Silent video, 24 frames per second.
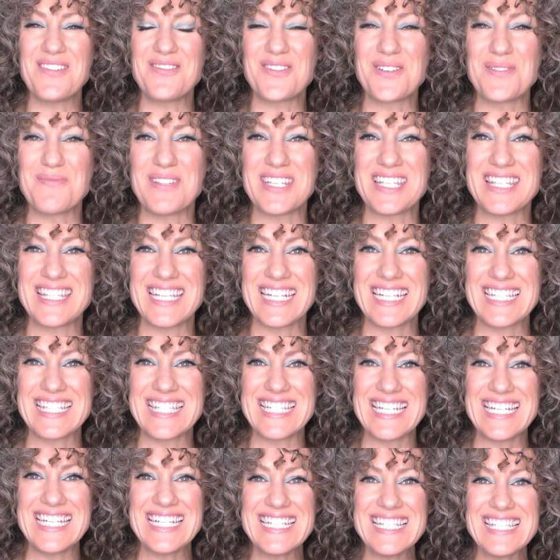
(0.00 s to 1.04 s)
from the
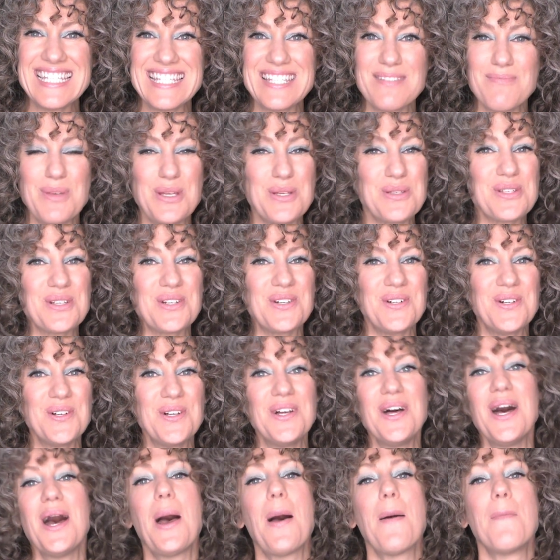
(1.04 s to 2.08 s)
60s
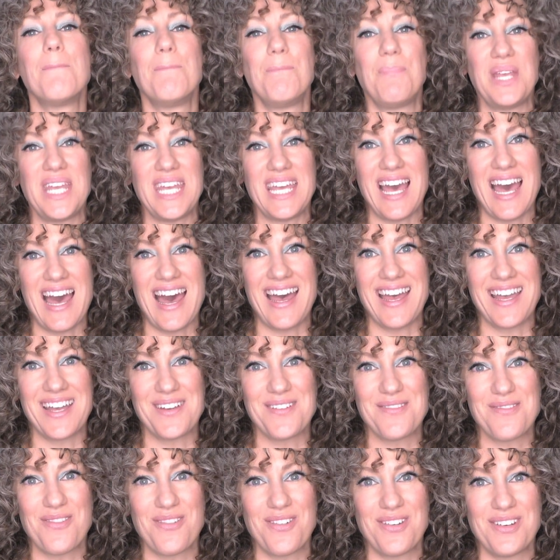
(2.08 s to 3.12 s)
musical, Beehive.